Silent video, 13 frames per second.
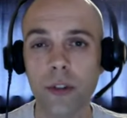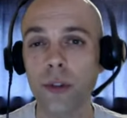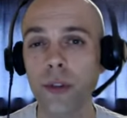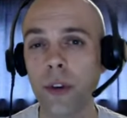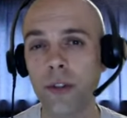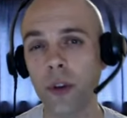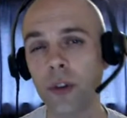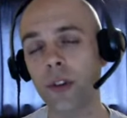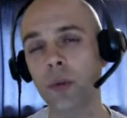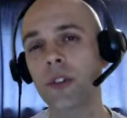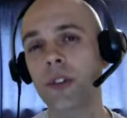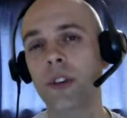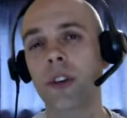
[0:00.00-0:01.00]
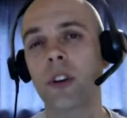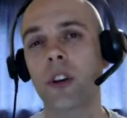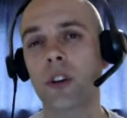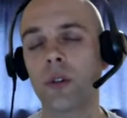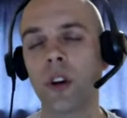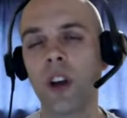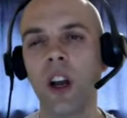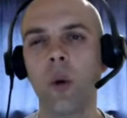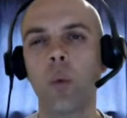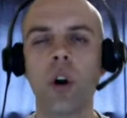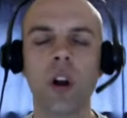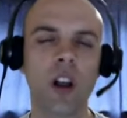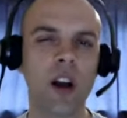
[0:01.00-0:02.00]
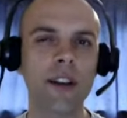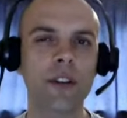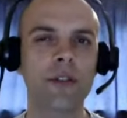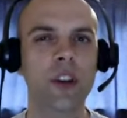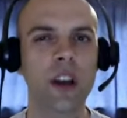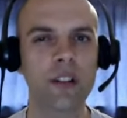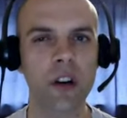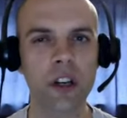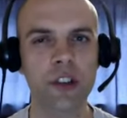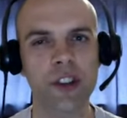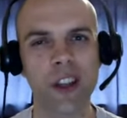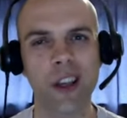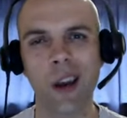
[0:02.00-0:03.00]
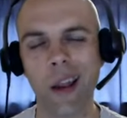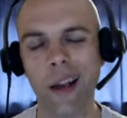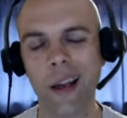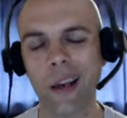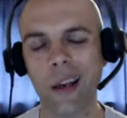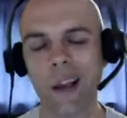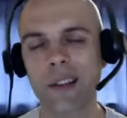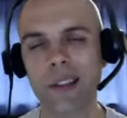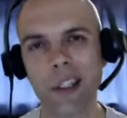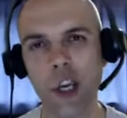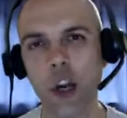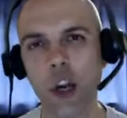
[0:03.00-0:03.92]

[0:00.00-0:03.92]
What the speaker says: And also, if you just want to know what kind of direction they're likely to